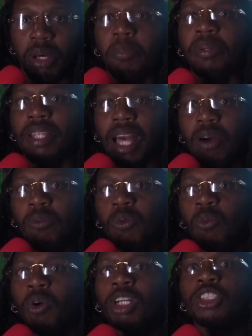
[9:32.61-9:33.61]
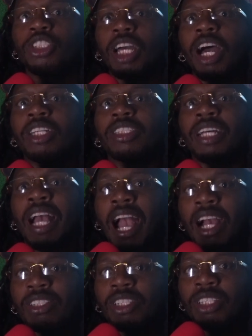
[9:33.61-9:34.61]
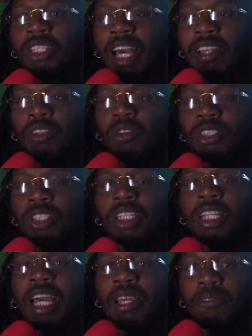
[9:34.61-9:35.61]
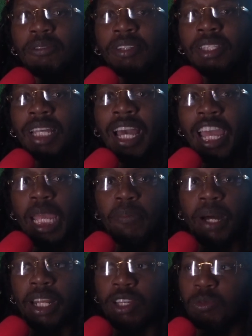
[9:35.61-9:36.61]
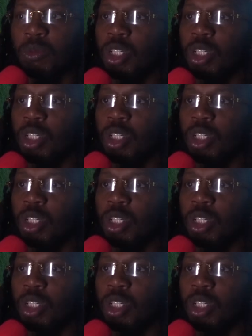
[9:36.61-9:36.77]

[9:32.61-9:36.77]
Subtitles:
But now when one child actually had lost their life, now everybody,